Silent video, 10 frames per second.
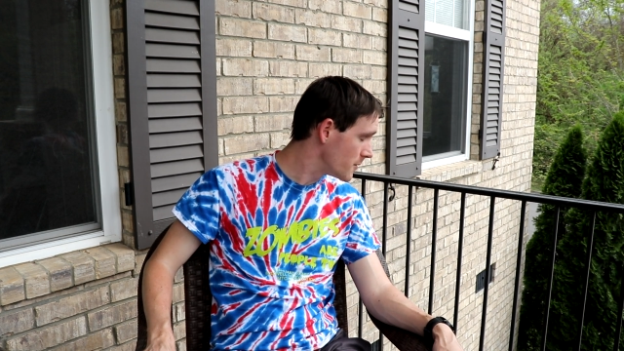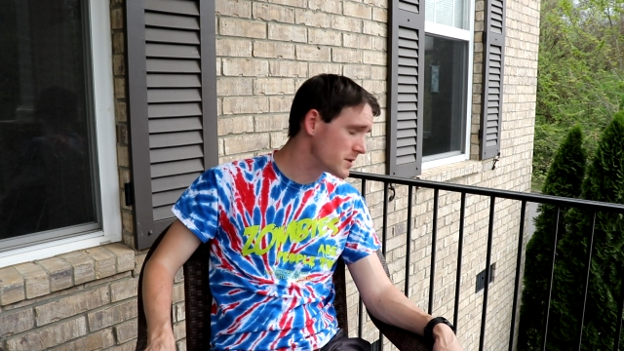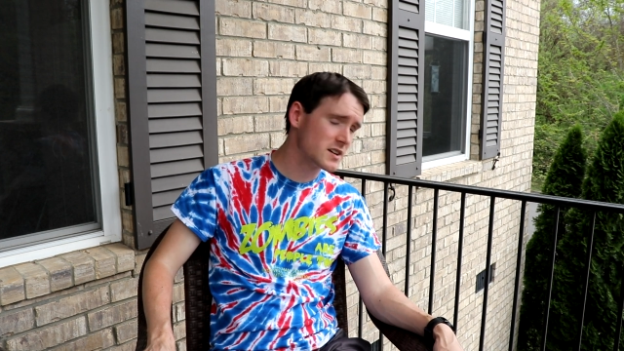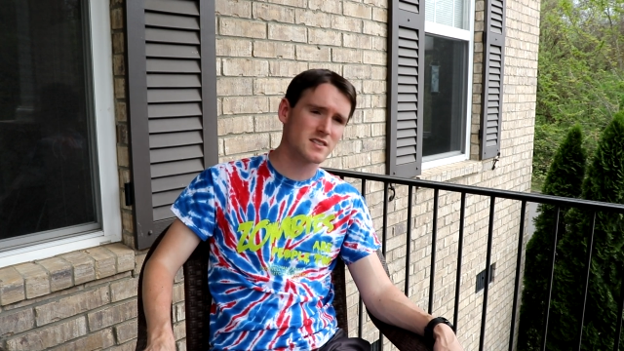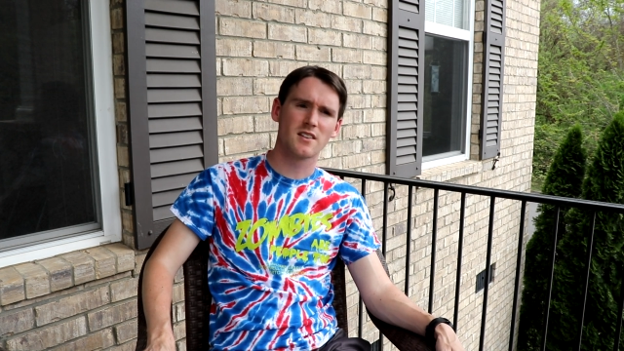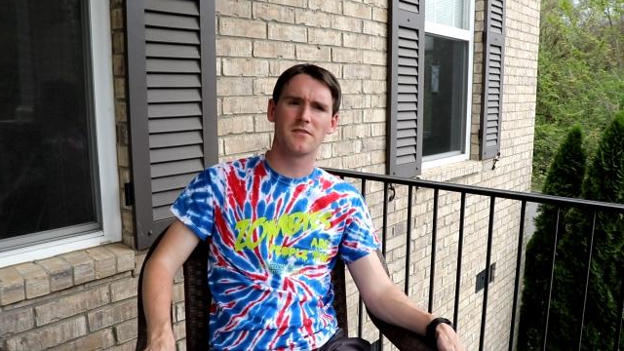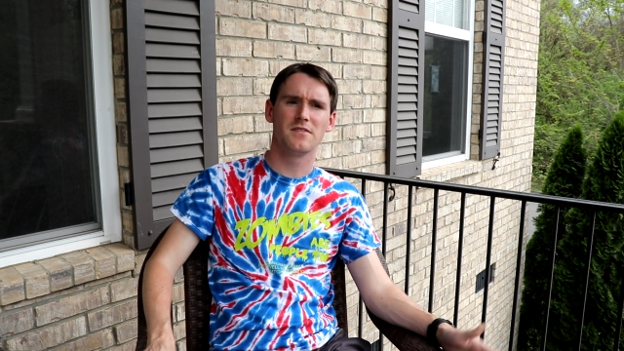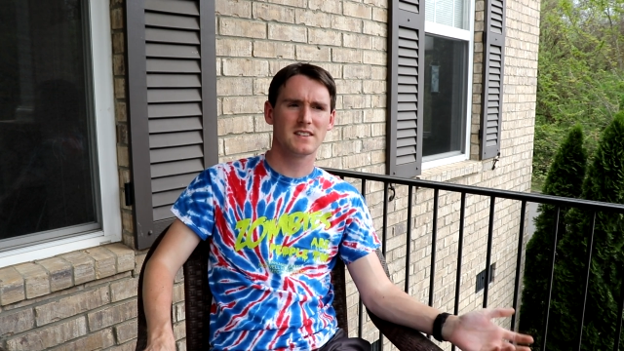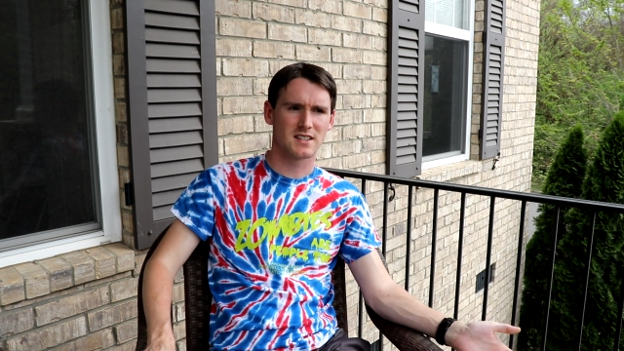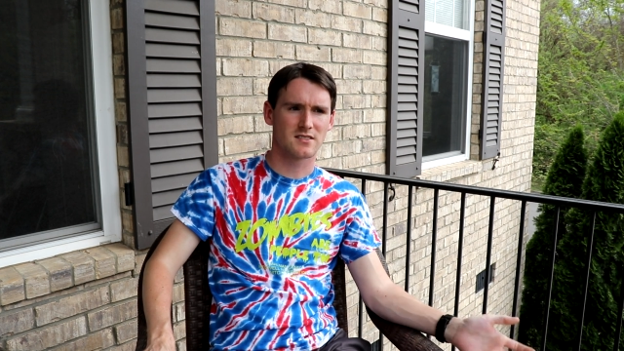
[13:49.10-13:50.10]
because the
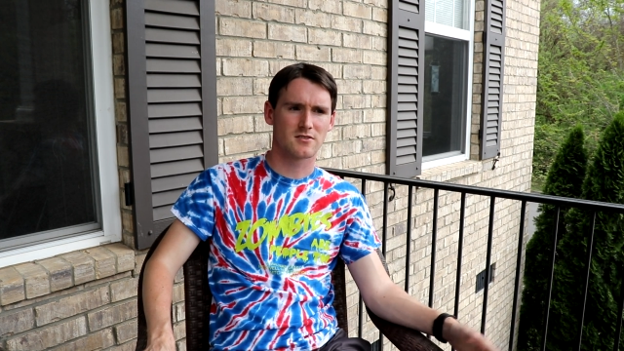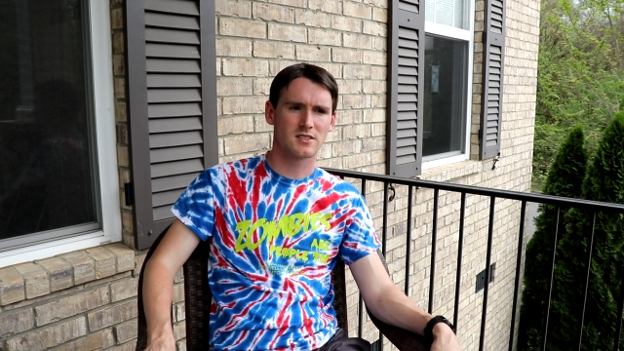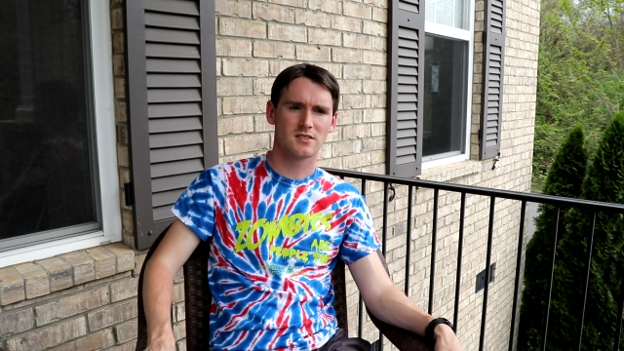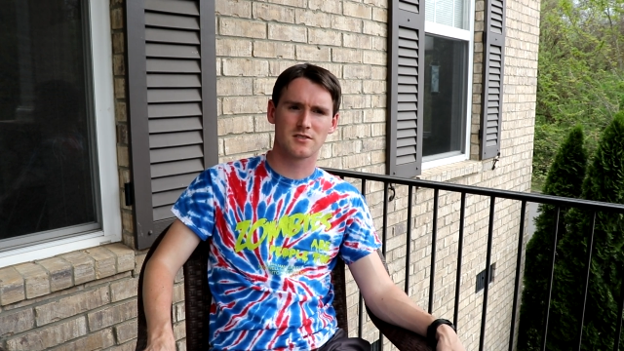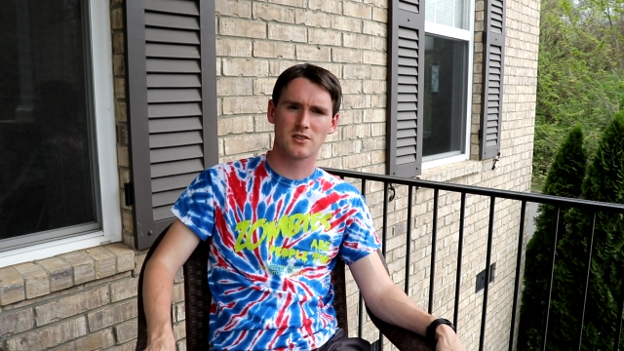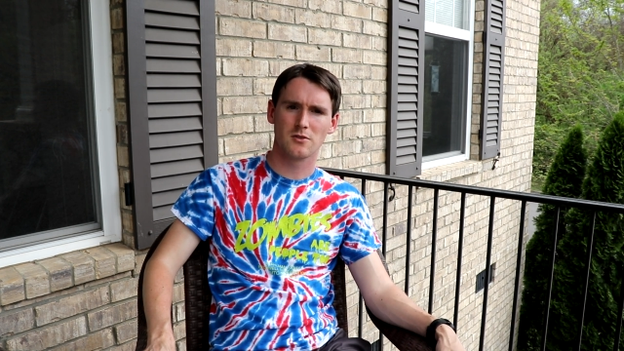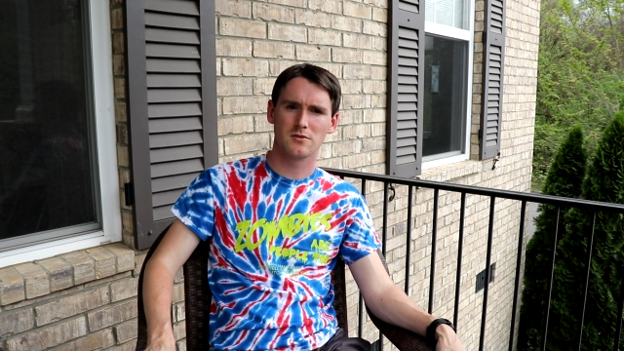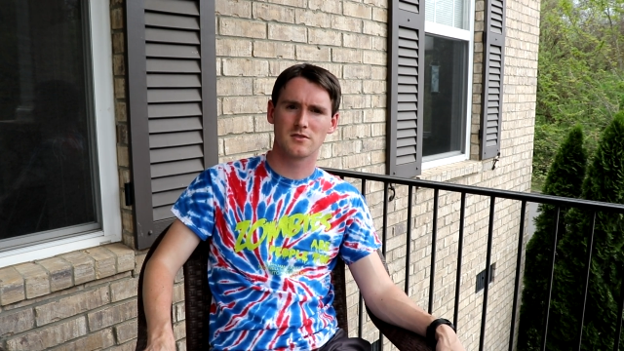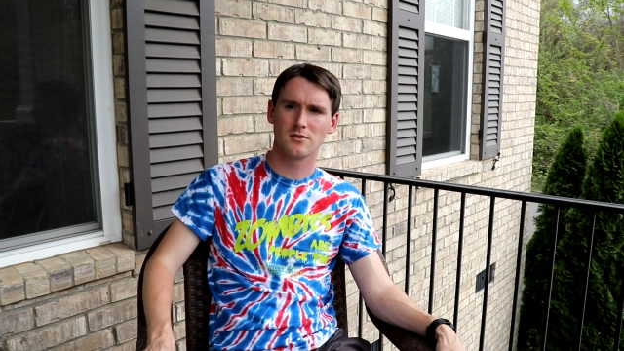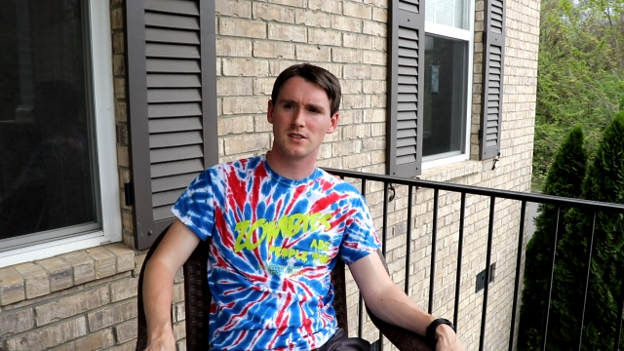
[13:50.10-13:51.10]
physics are still so
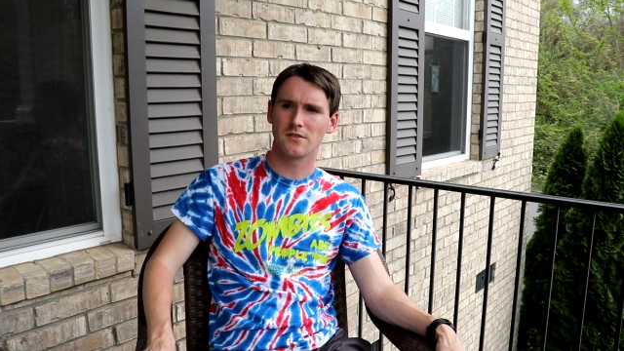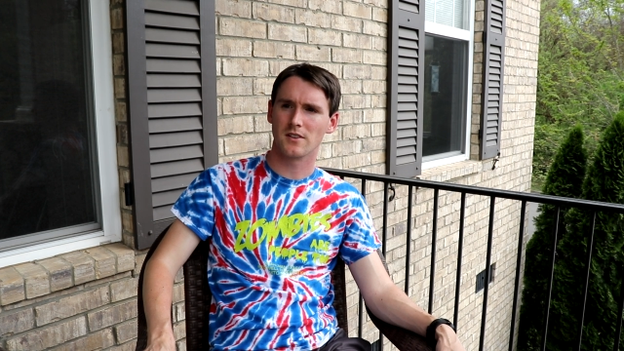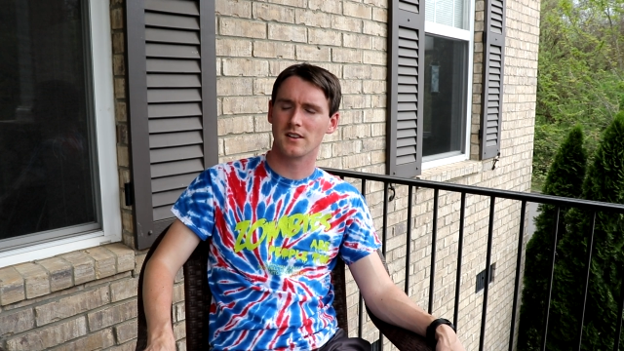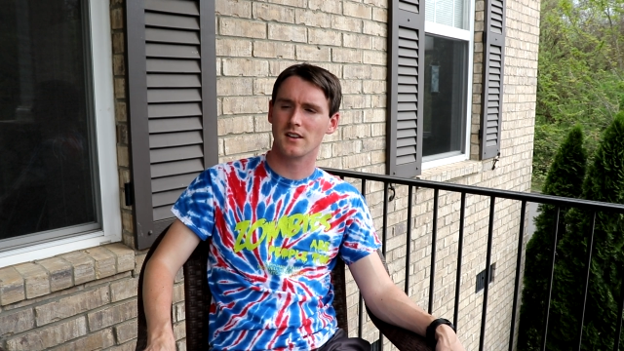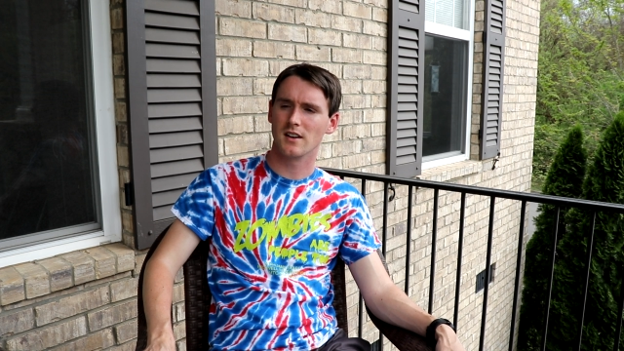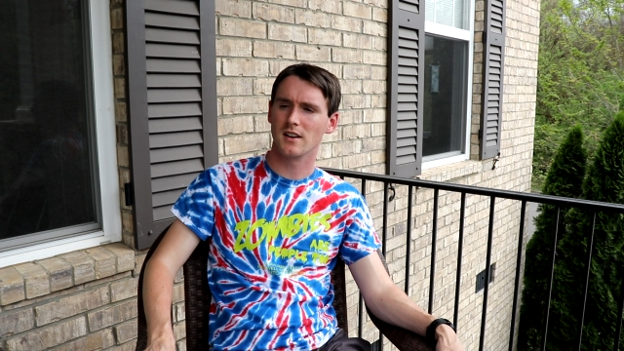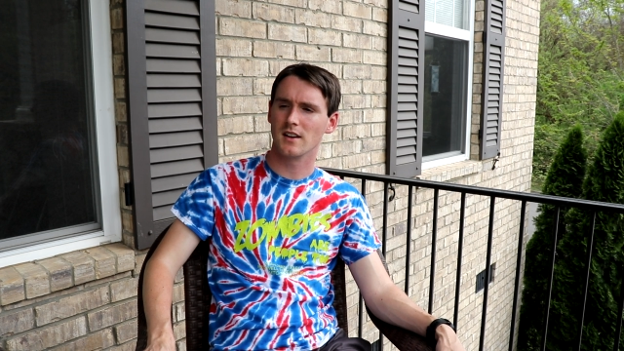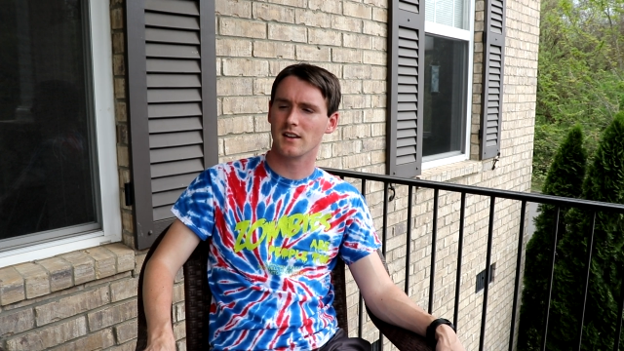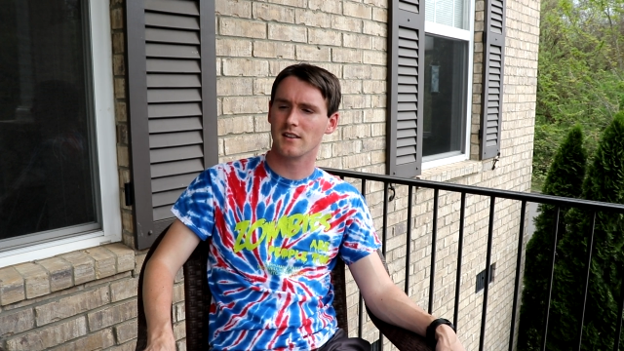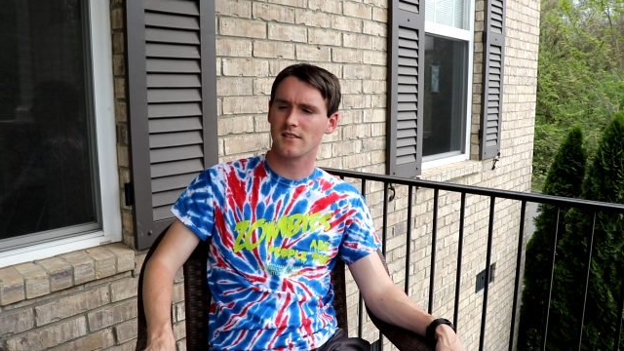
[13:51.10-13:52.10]
different, yeah,
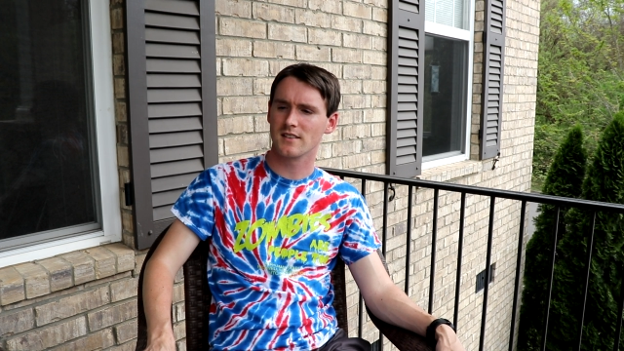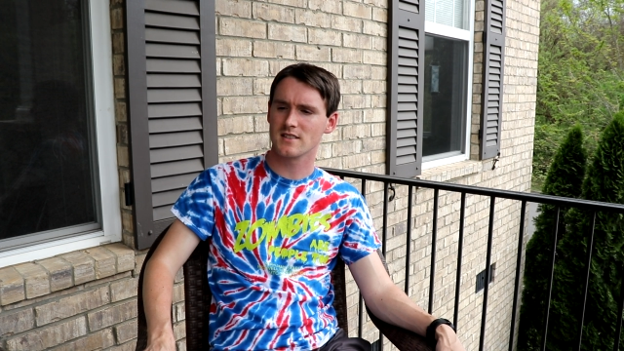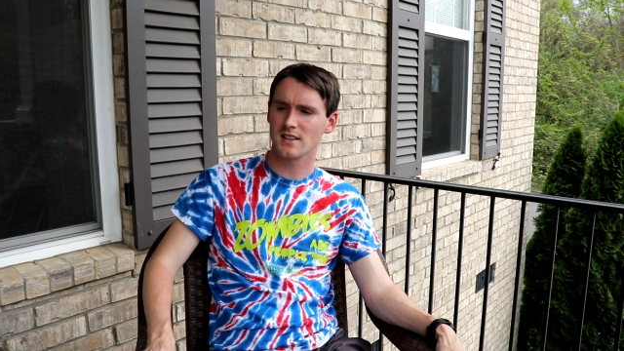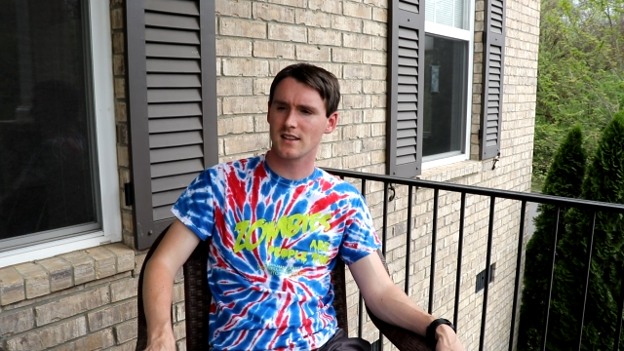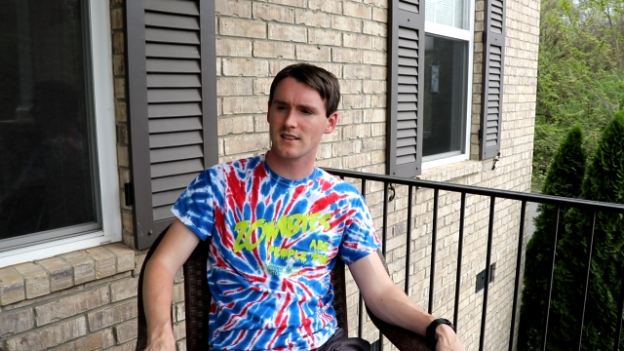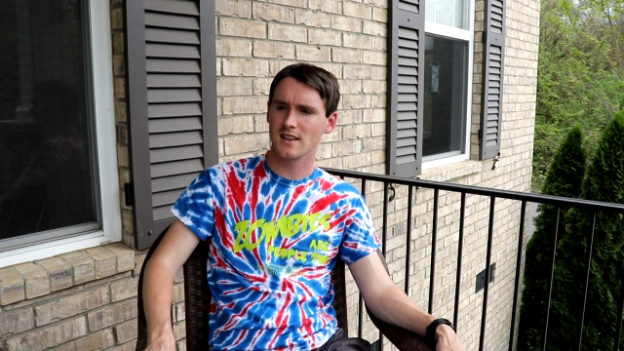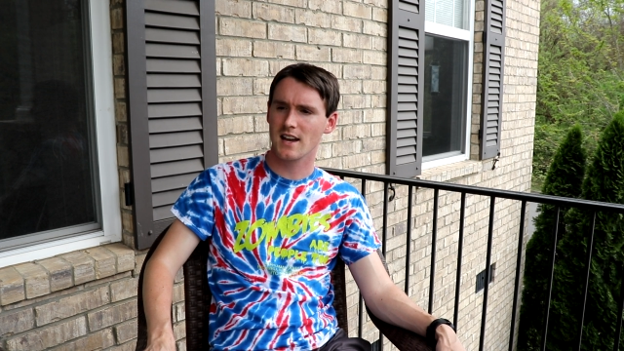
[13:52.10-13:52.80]
and things like that.